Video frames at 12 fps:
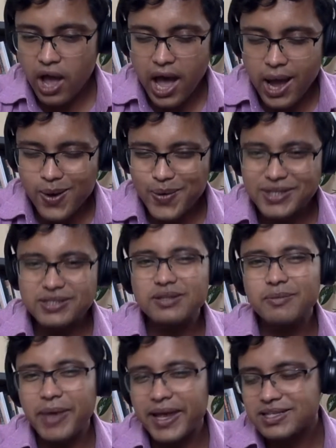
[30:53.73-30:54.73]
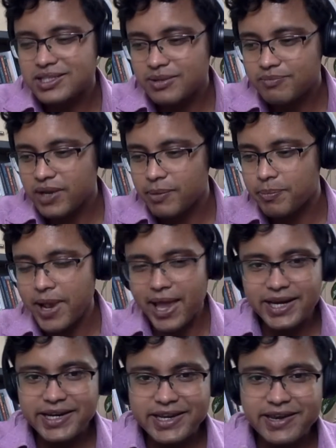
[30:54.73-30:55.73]
how is the maxim
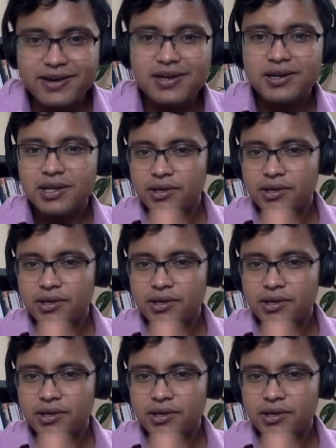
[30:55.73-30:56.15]
applied here?